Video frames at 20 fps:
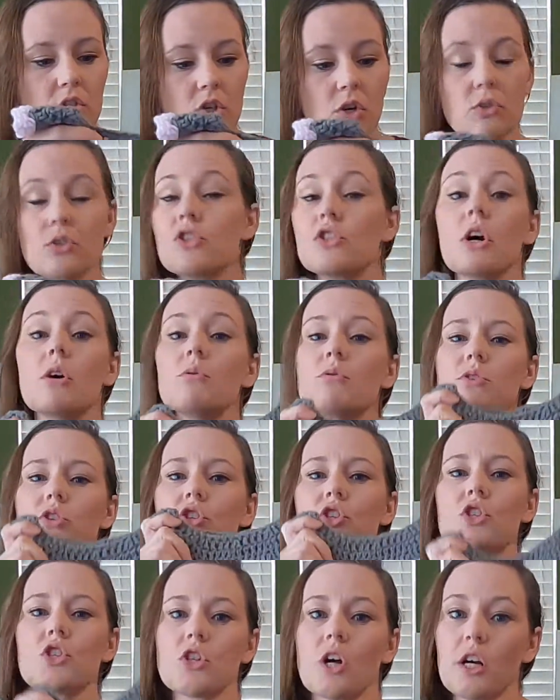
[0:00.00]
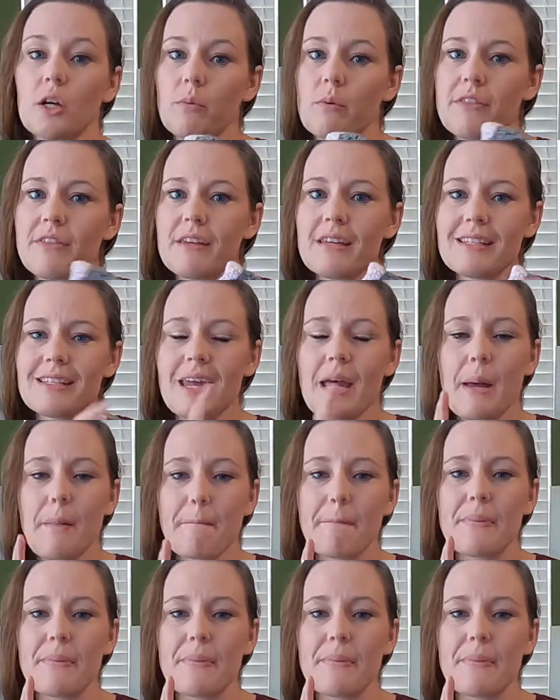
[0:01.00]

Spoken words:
So don't start with it,